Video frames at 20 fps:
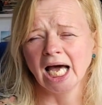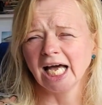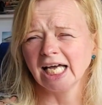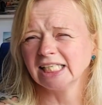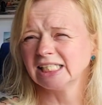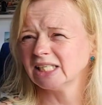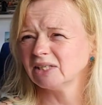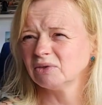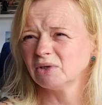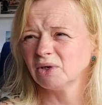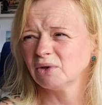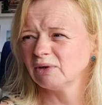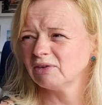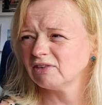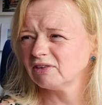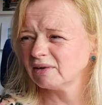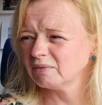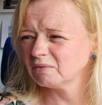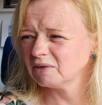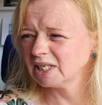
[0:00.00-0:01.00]
I don't know
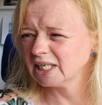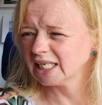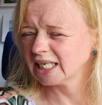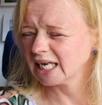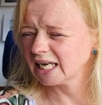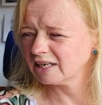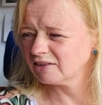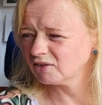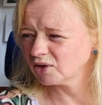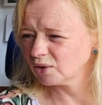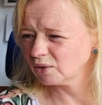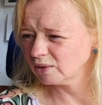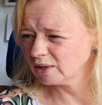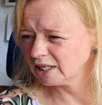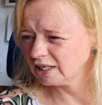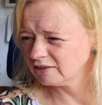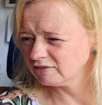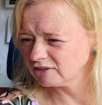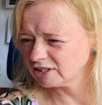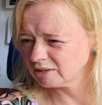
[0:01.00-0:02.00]
if I'm really kind of cool
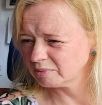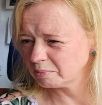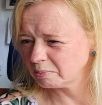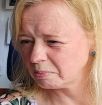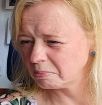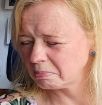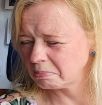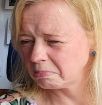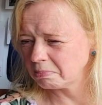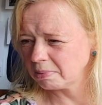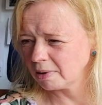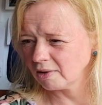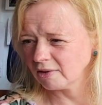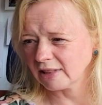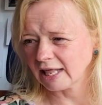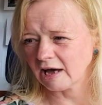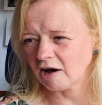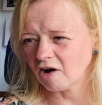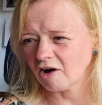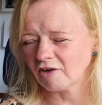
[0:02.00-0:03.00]
enough to pull
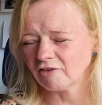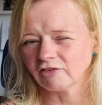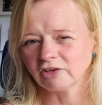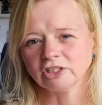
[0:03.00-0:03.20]
that off.